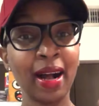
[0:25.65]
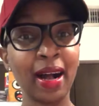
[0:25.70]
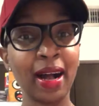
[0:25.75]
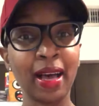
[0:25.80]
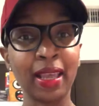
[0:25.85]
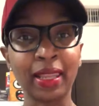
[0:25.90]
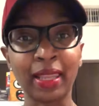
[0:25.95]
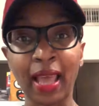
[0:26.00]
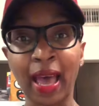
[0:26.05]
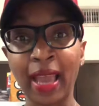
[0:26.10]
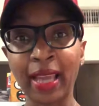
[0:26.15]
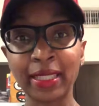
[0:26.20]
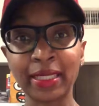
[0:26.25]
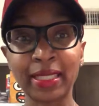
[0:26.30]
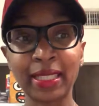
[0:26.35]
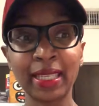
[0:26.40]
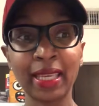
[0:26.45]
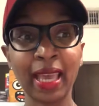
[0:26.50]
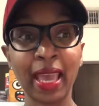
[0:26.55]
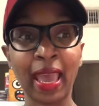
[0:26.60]
a
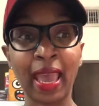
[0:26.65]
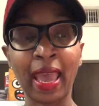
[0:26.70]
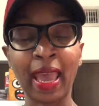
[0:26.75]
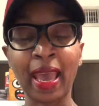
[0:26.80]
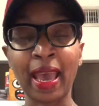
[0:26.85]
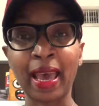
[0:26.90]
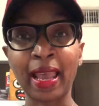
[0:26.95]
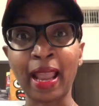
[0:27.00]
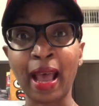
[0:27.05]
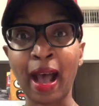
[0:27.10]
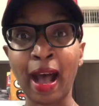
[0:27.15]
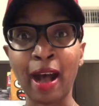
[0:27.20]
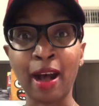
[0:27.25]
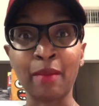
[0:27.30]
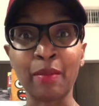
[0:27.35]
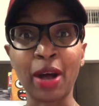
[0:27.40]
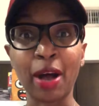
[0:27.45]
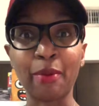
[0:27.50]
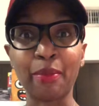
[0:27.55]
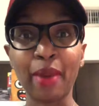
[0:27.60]
light, and
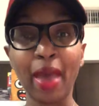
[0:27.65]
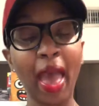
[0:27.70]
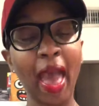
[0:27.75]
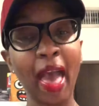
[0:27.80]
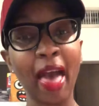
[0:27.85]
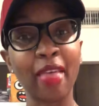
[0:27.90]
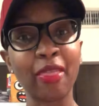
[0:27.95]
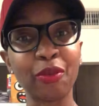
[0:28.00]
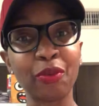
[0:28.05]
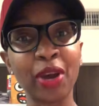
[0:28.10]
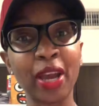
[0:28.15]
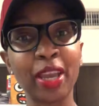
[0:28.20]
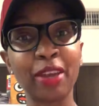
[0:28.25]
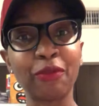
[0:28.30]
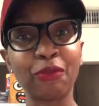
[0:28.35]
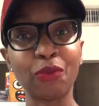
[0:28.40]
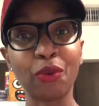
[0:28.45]
a pathway